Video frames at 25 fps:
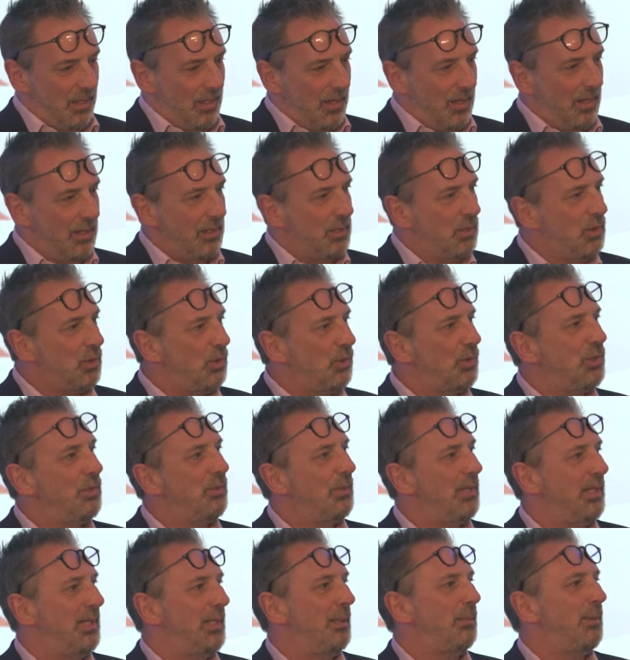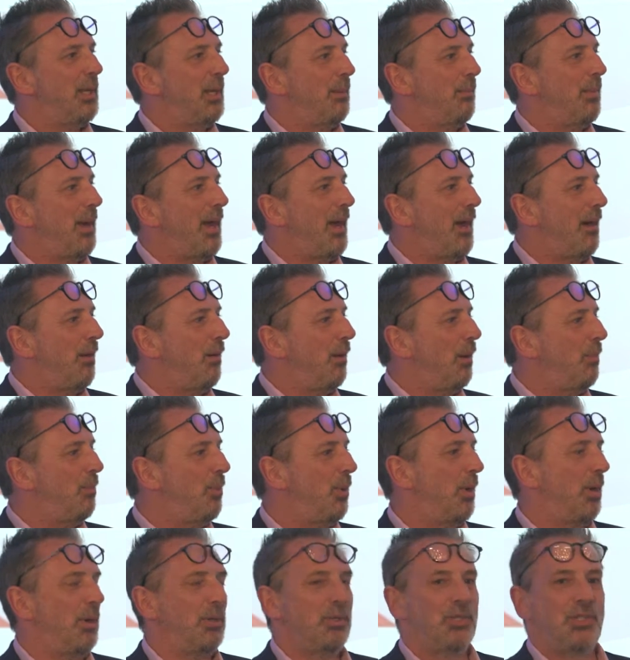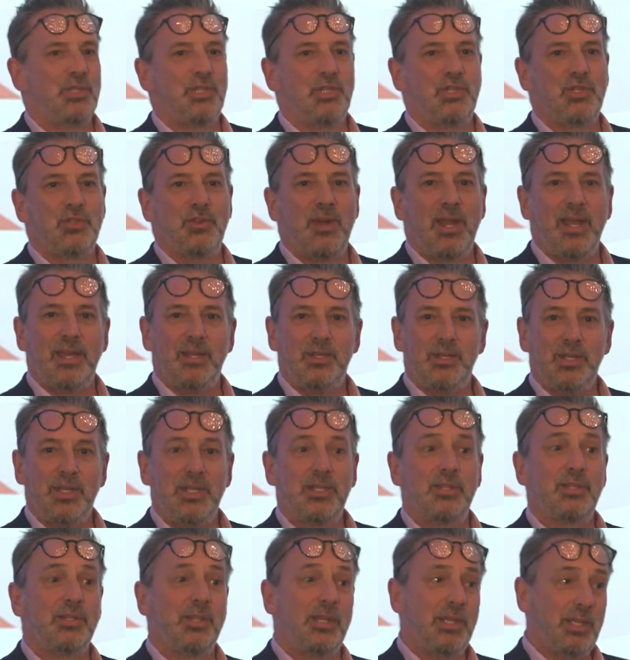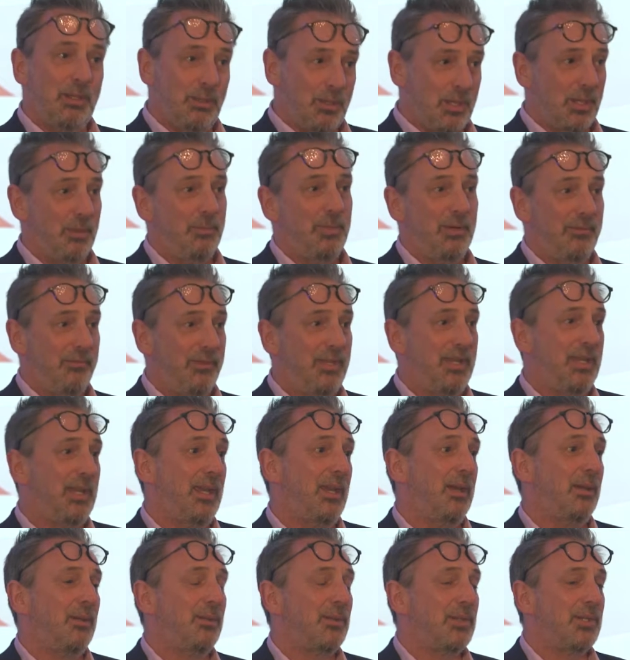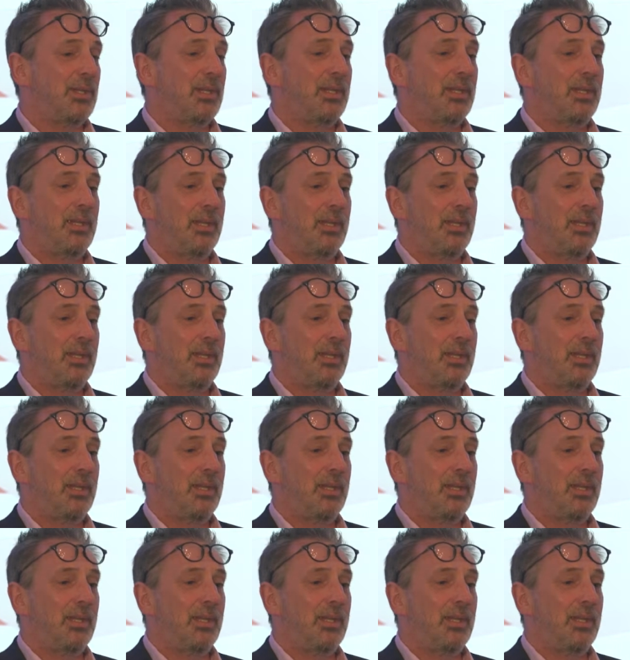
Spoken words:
going to talk to you a little bit about our approach to strategy and show you a couple of videos.